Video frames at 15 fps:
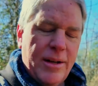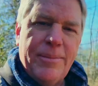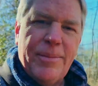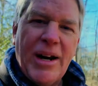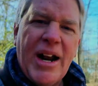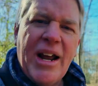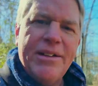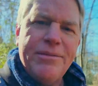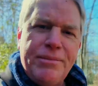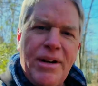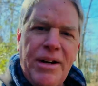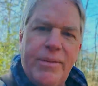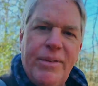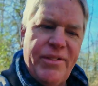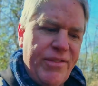But I haven't
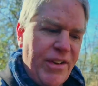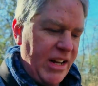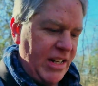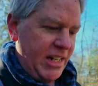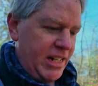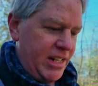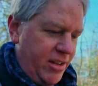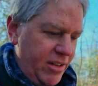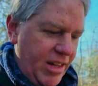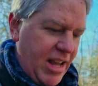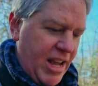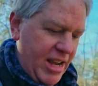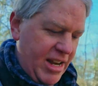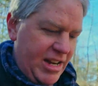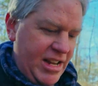been able to find it
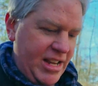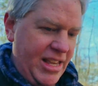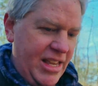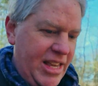online.